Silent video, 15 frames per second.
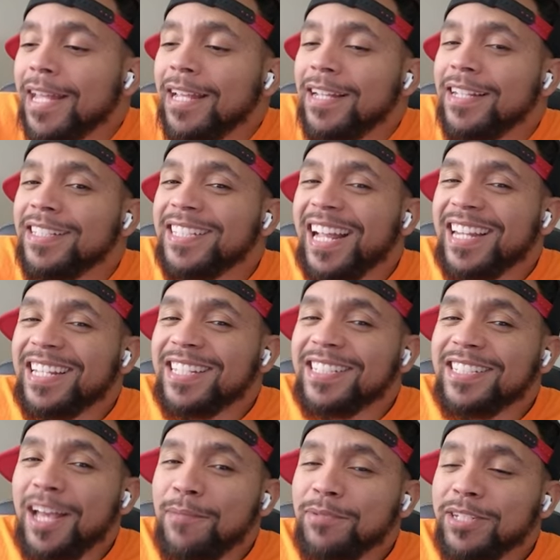Is that a good
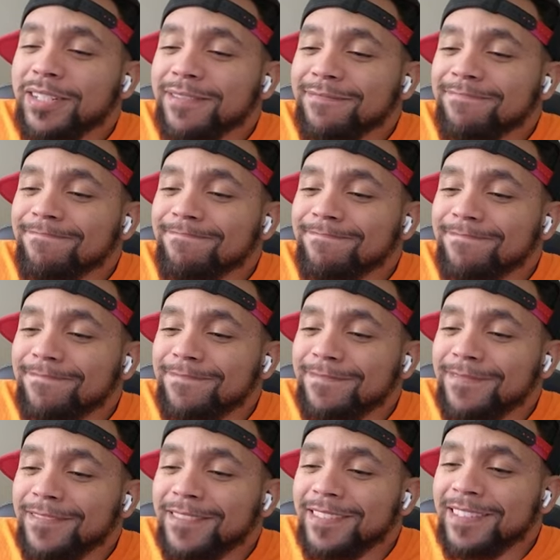assumption?
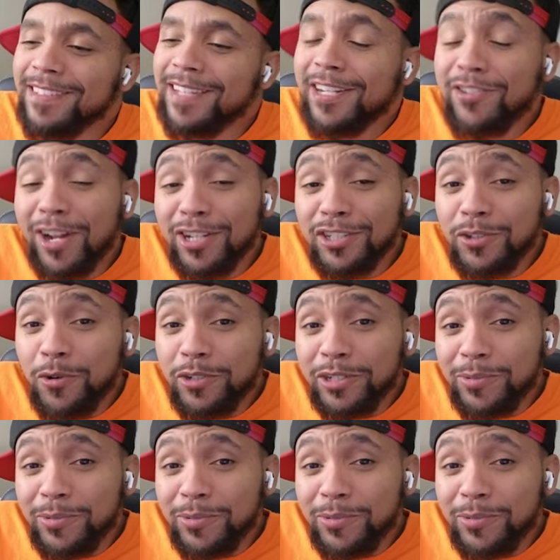They trying to score some